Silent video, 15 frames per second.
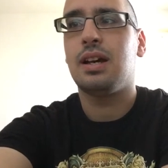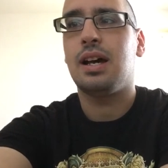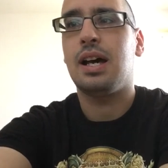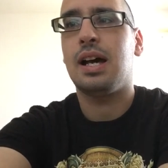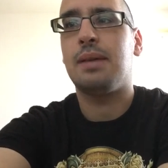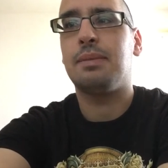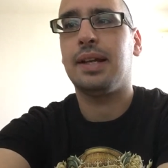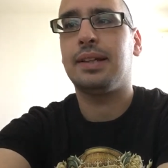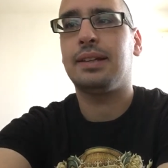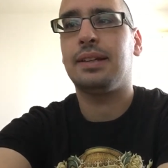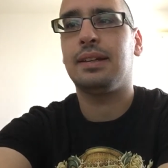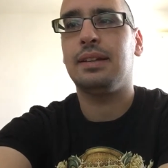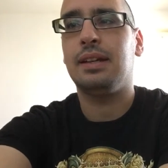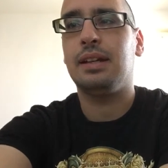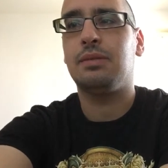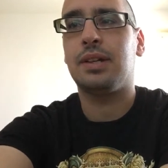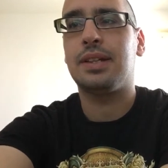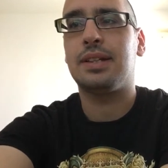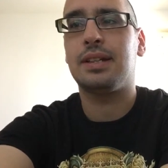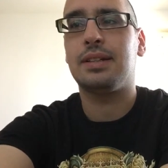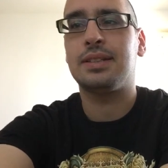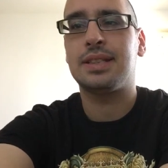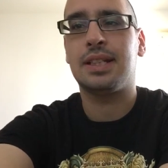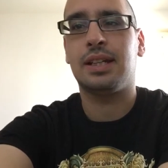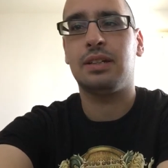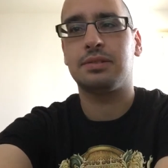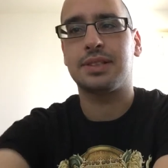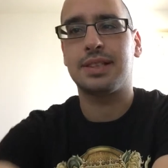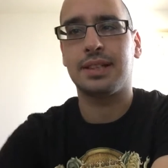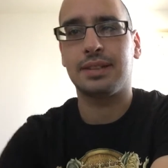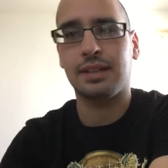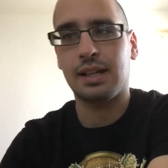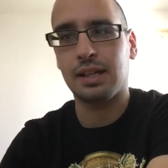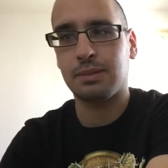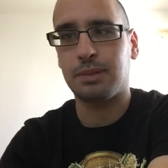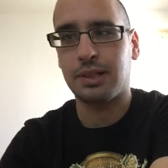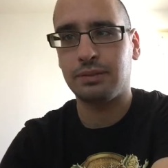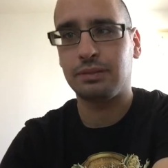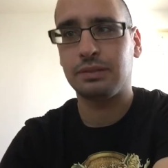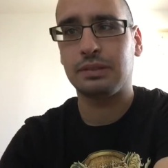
um, like they did when they still used the drachma.